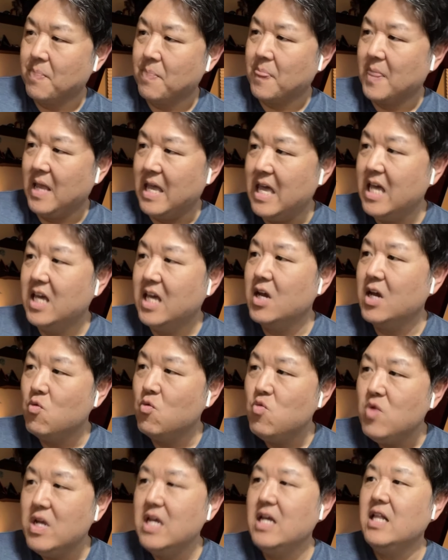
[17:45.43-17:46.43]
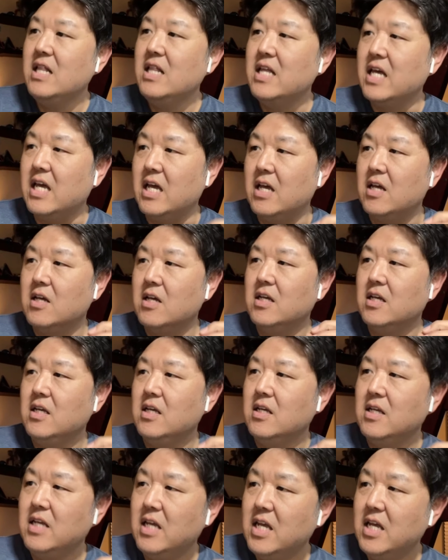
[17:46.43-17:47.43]
it can really
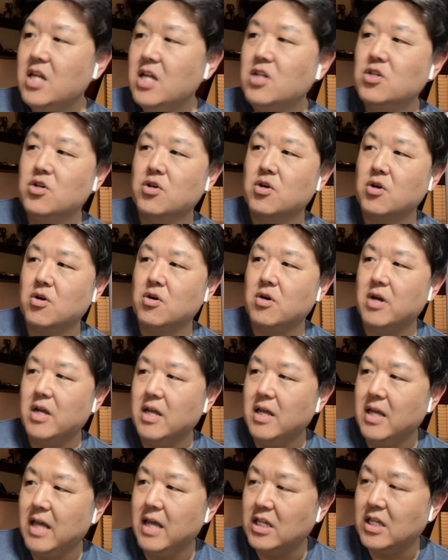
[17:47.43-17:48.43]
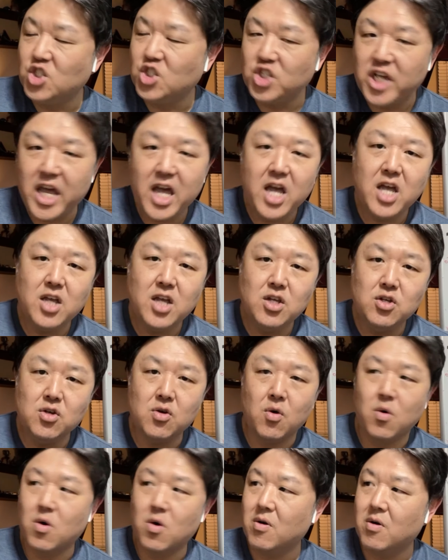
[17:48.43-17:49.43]
hinder and change
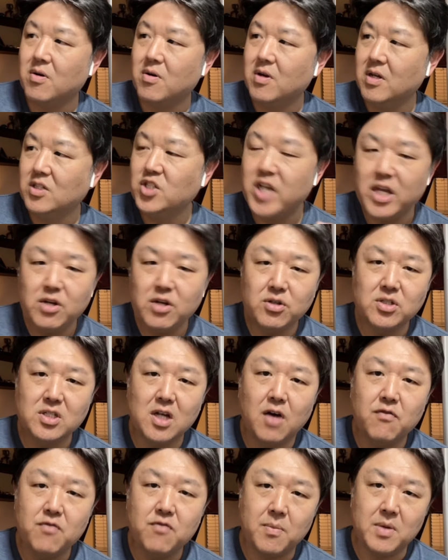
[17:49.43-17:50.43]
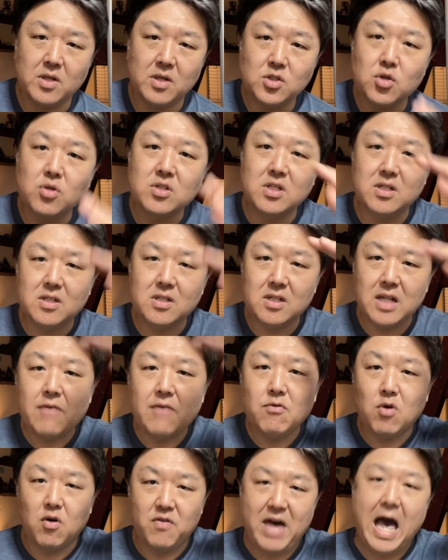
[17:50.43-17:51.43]
yourself from a certain
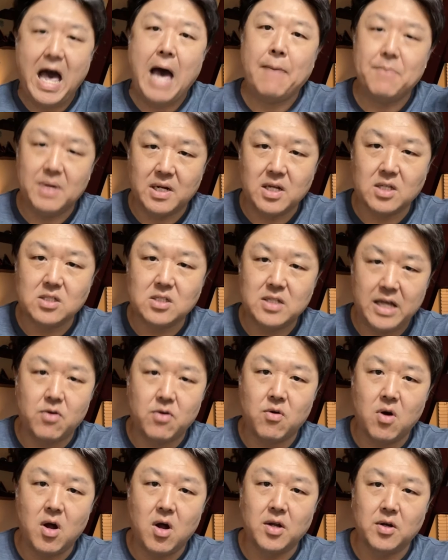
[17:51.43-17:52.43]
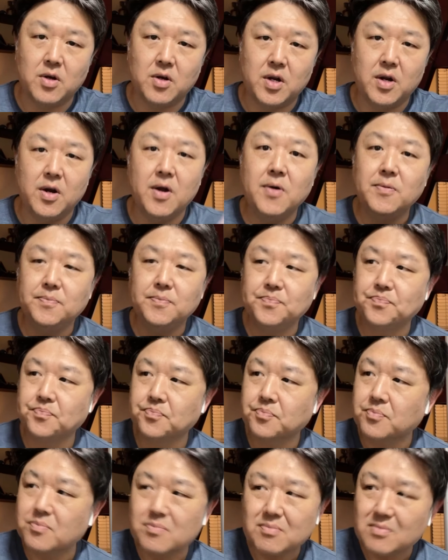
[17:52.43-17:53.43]
level of happiness later on.
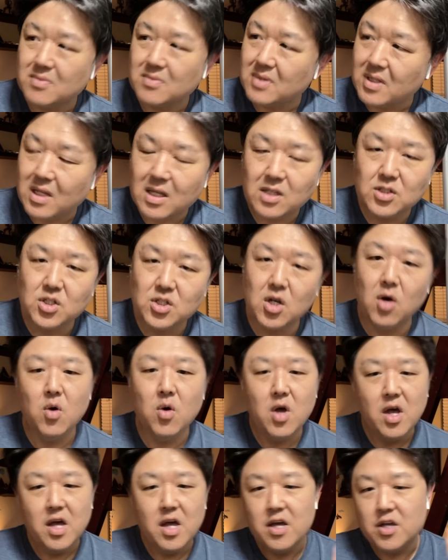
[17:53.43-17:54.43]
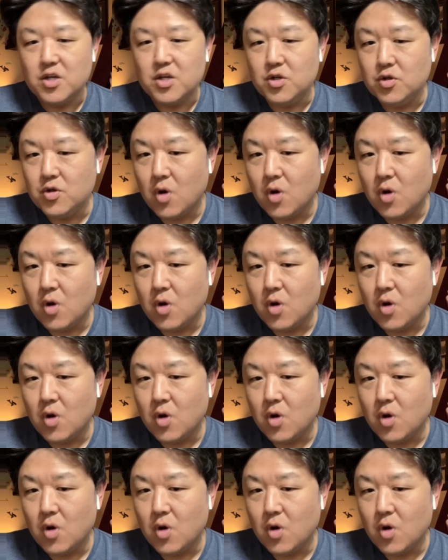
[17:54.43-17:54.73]
So you